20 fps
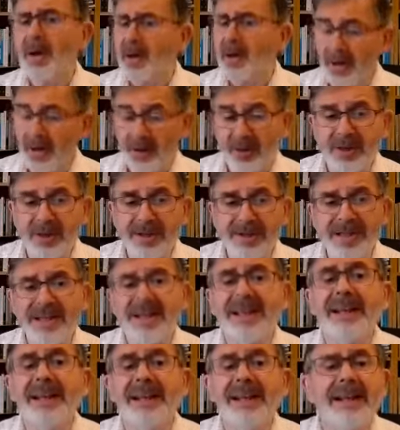o' the
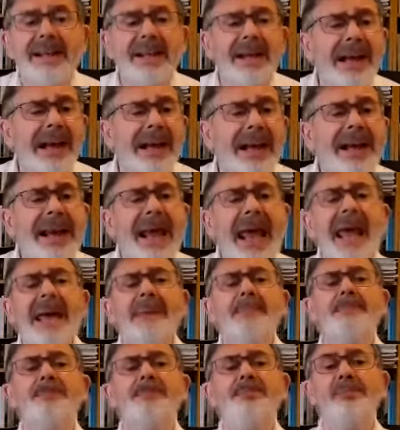deal in
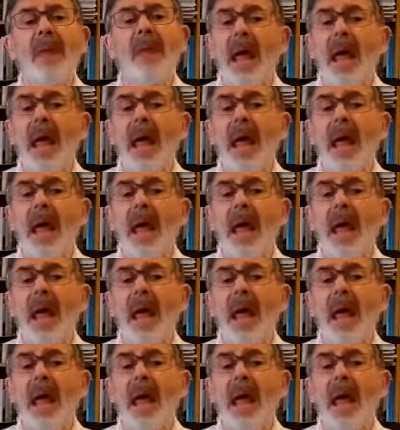him,